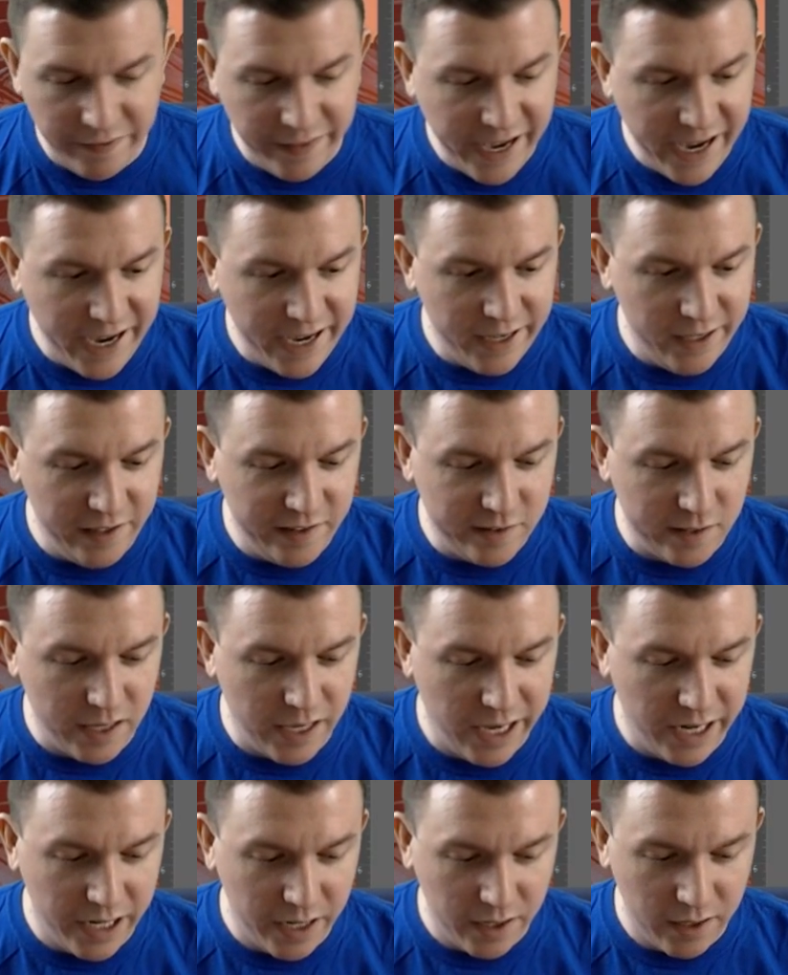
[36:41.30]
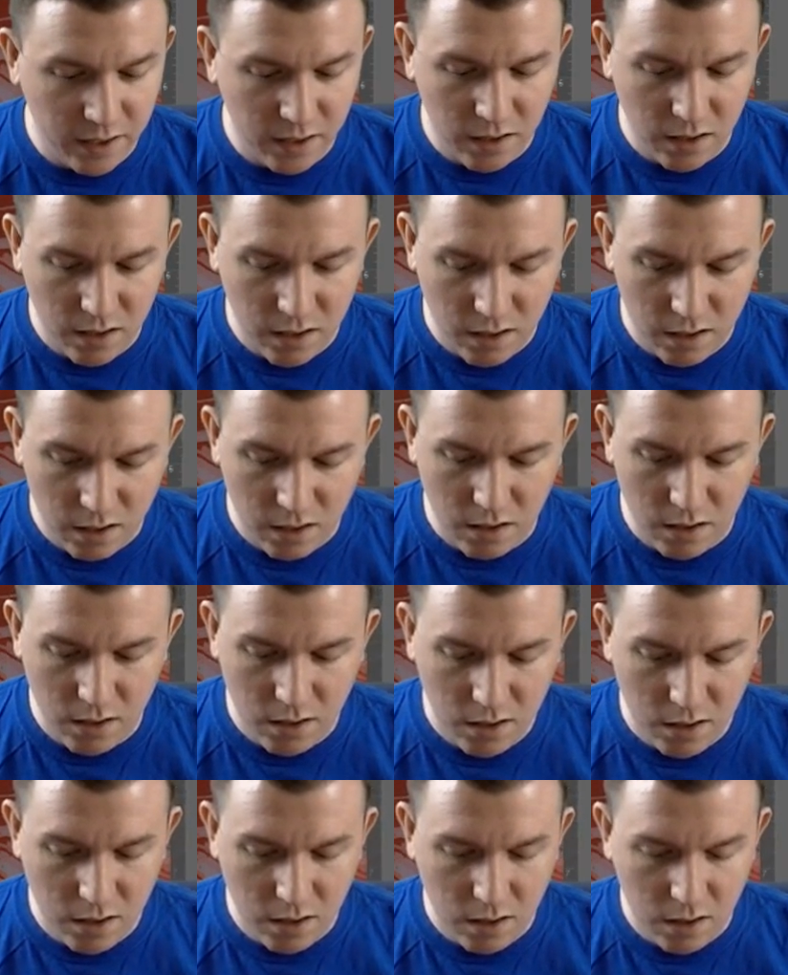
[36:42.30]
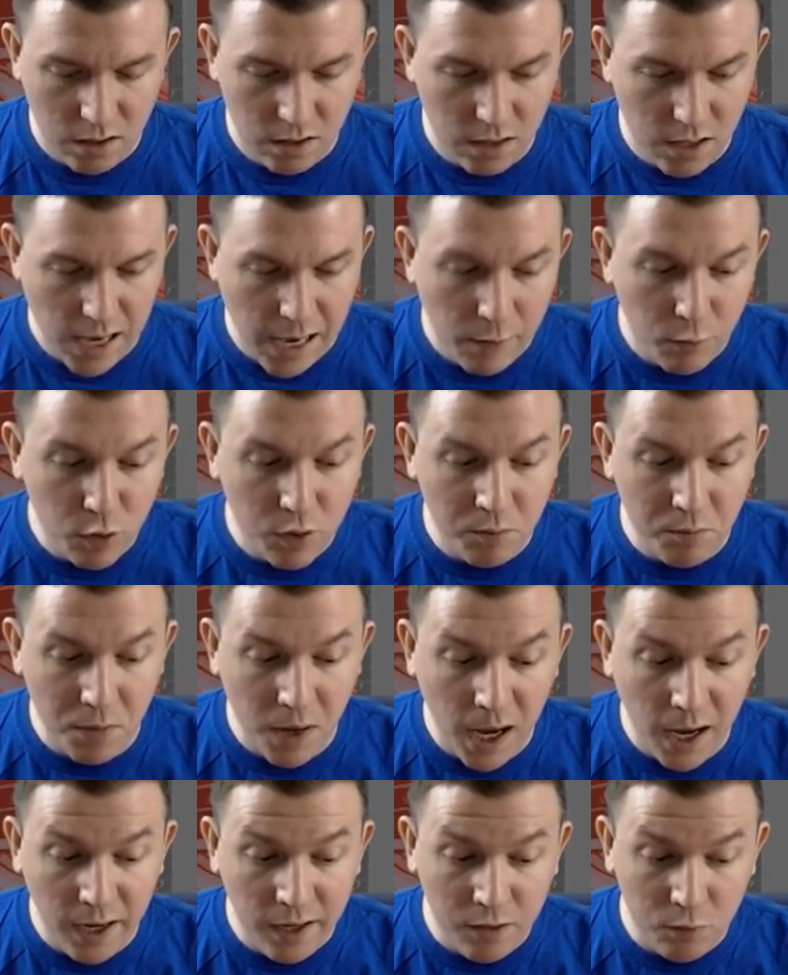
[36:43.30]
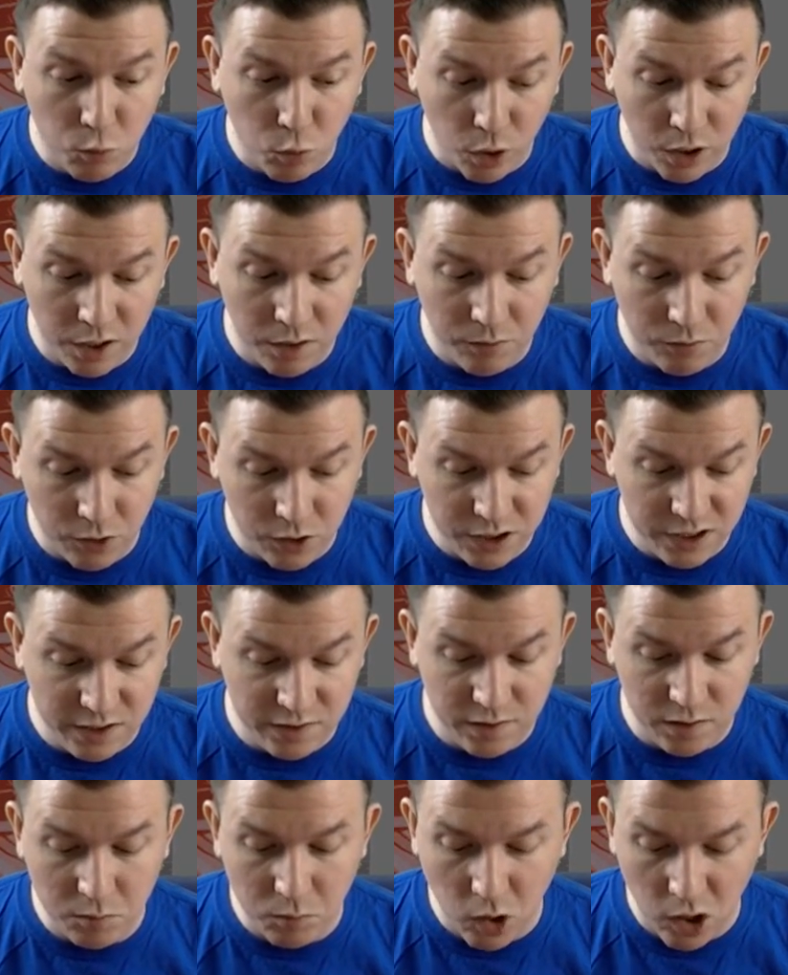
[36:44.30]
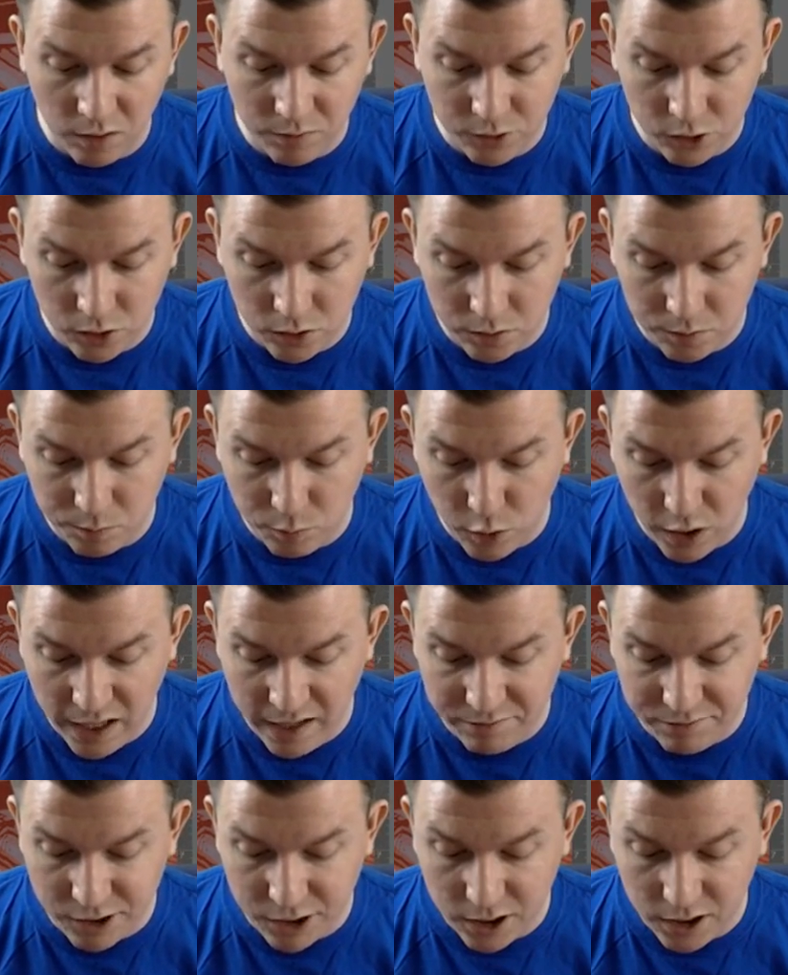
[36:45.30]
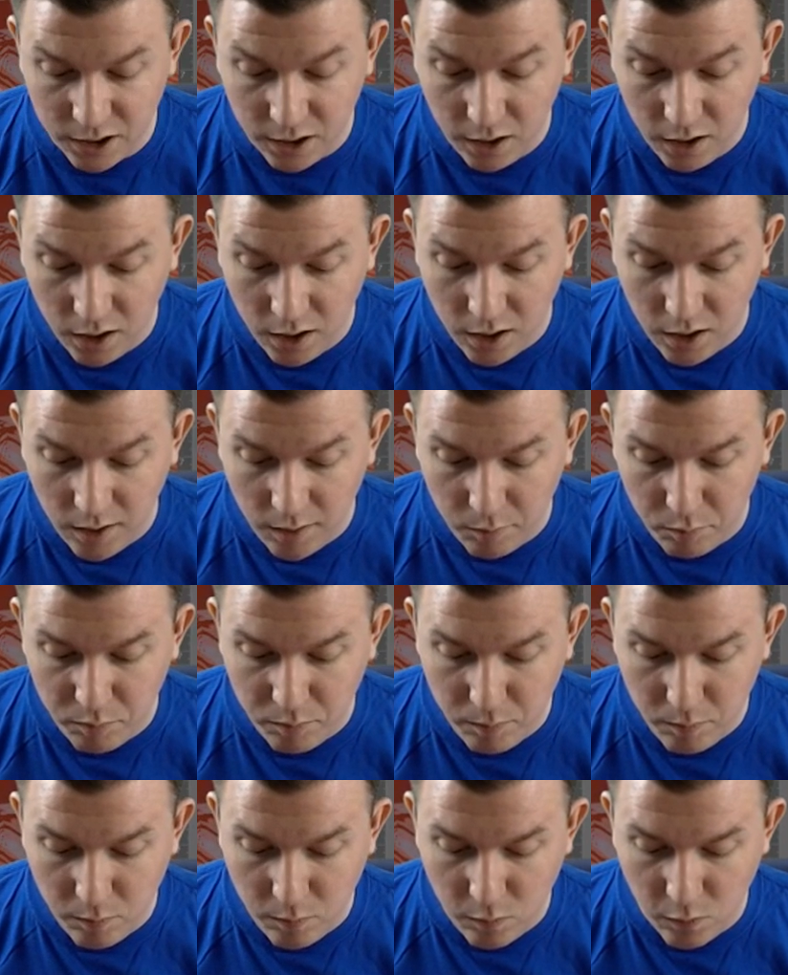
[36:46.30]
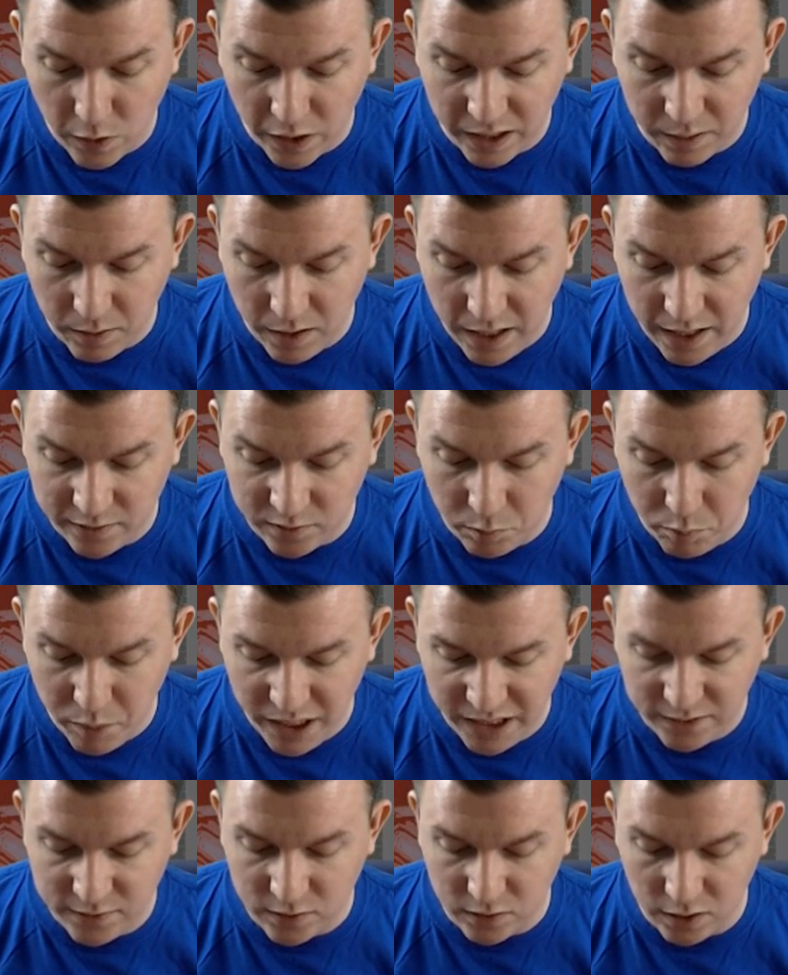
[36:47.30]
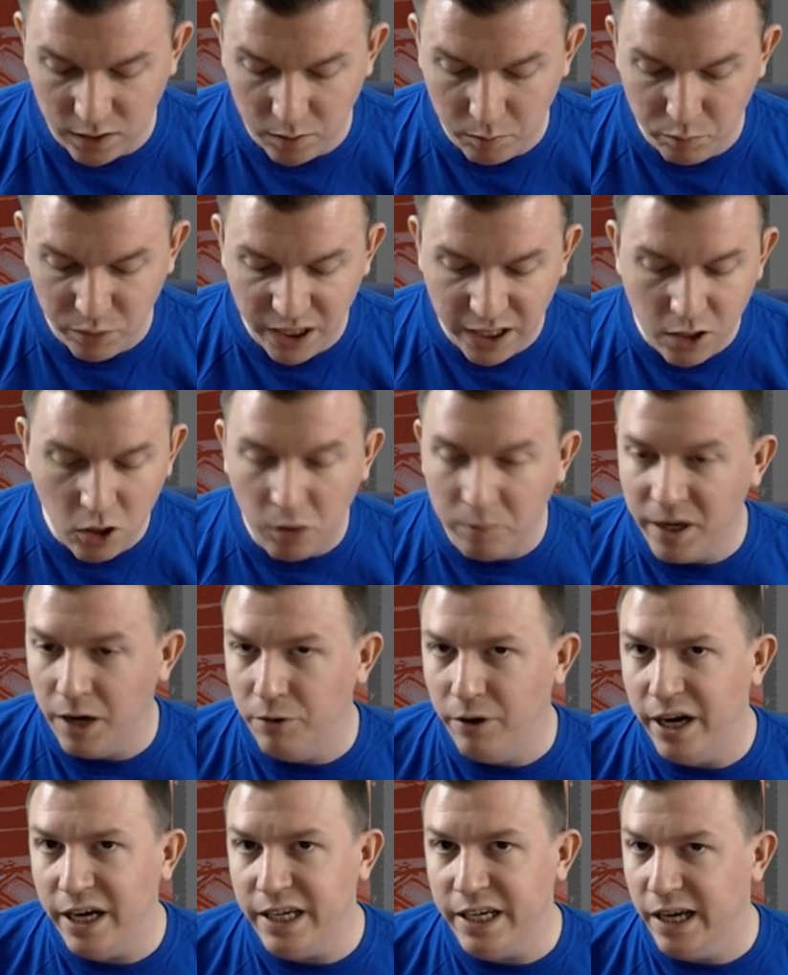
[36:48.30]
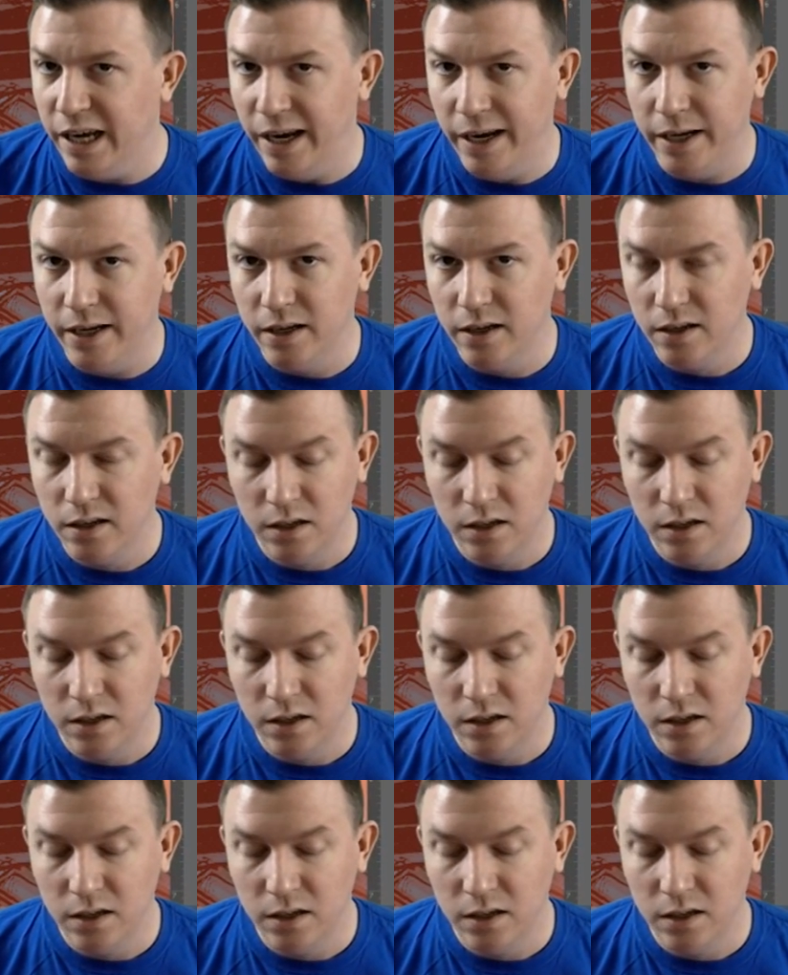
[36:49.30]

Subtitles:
that, it's like, I wouldn't mind working for DC, Marvel, whatever, like as a penciler, but I know I'm not ready yet.